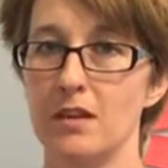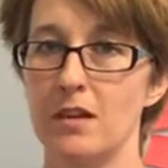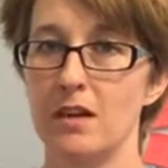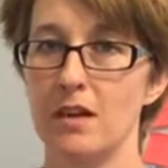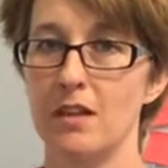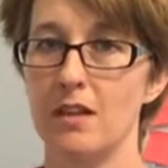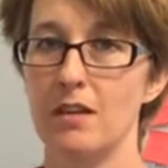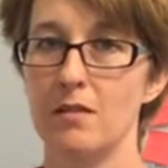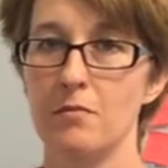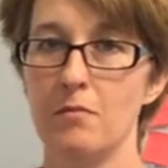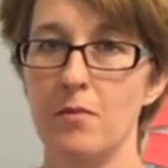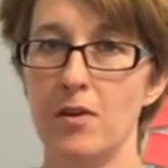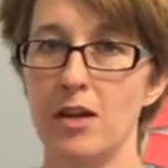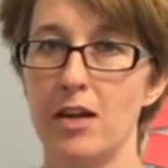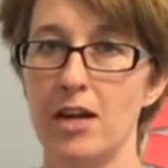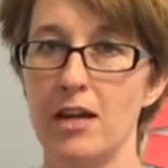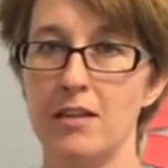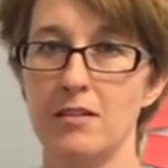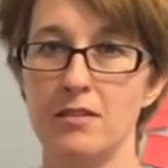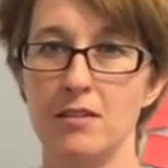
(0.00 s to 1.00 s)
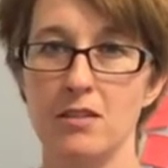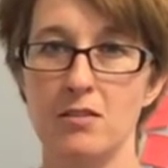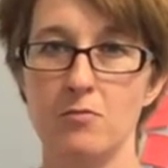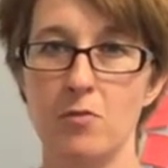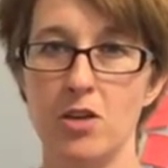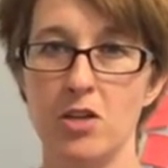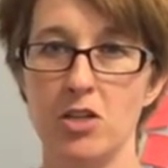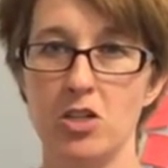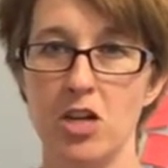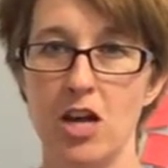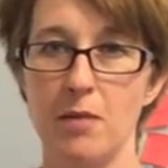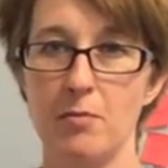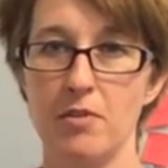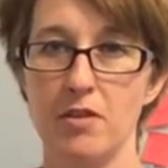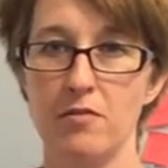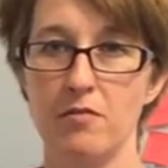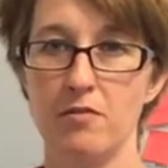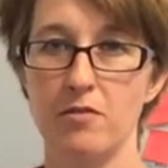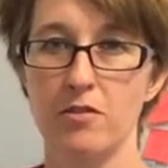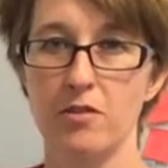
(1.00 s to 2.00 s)
I think when I did went
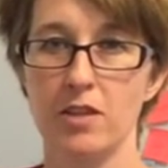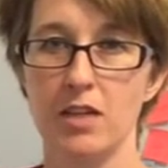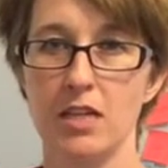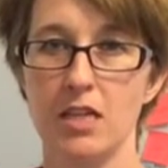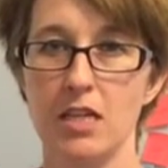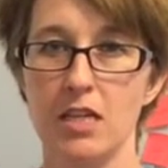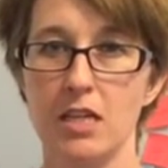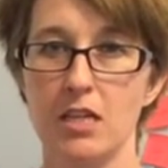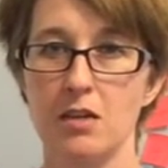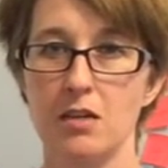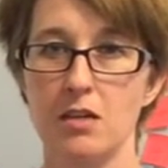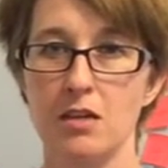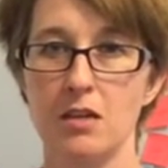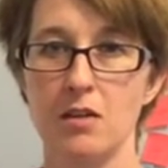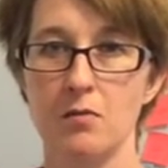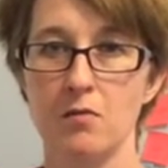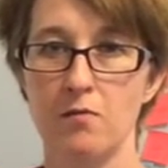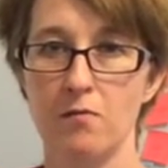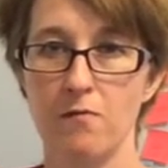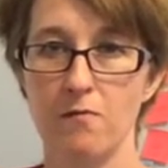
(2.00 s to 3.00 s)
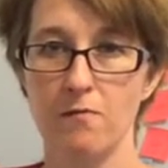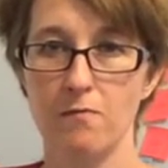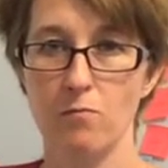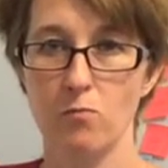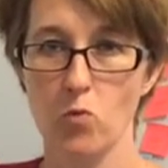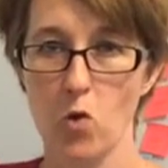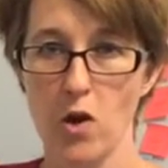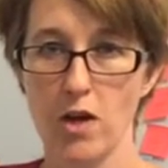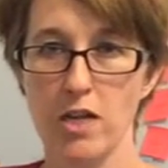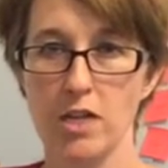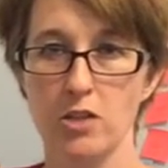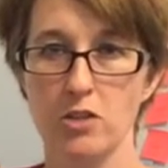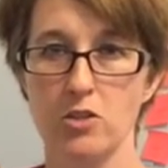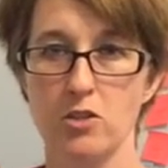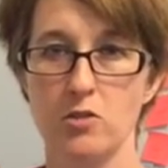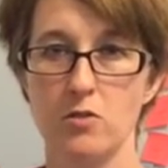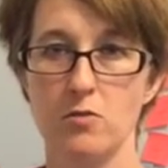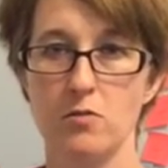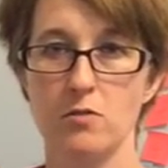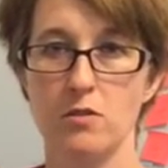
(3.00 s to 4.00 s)
shopping for like running
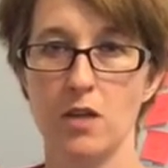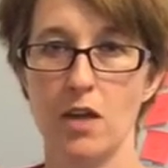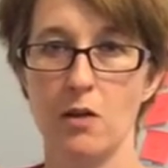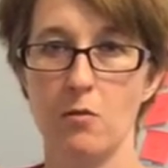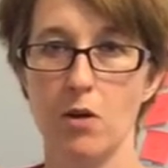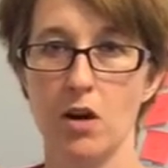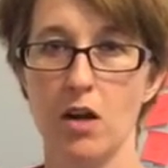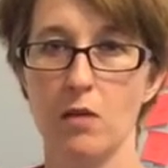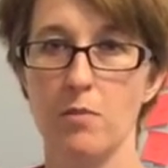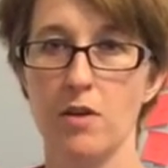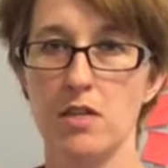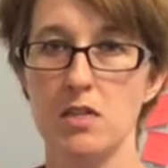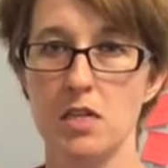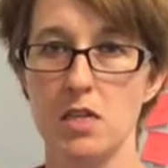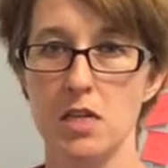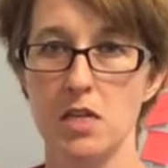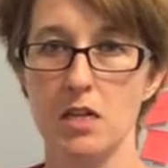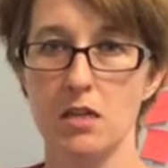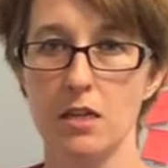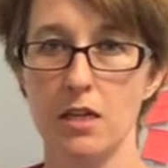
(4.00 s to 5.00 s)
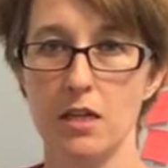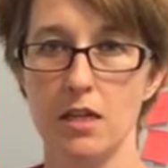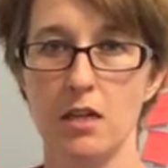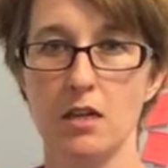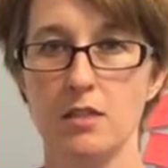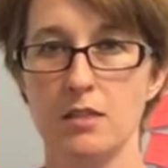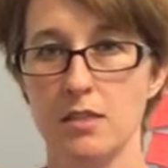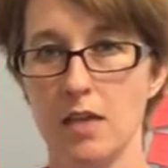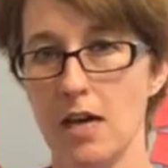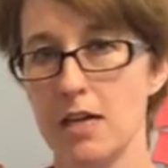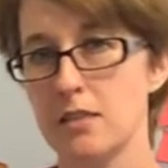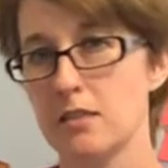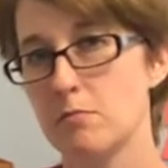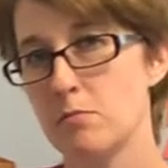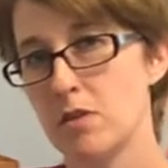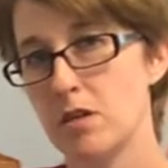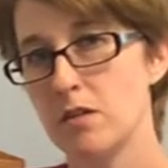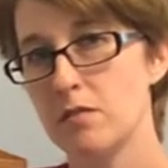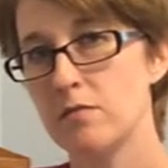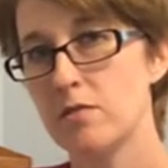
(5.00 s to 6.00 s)
shoes, they recommend getting like a size
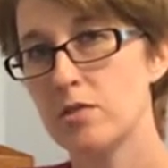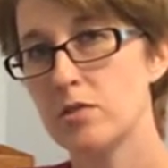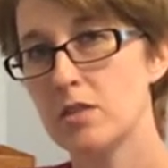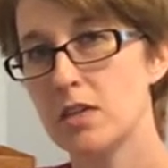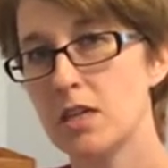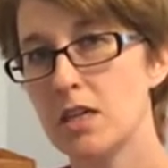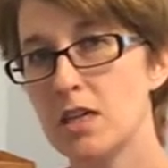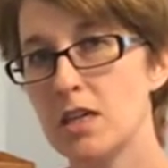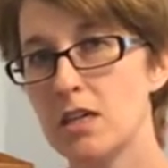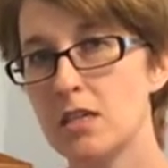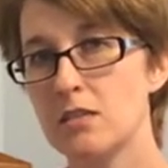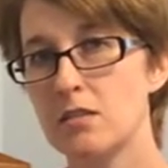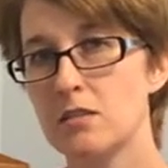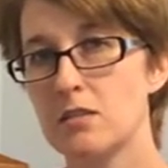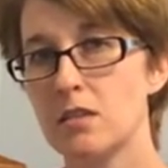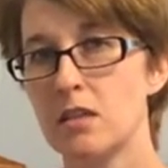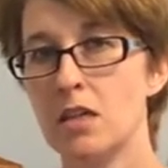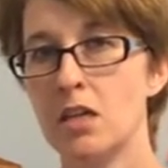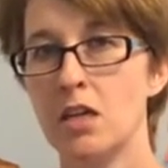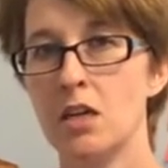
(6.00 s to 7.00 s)
above your size.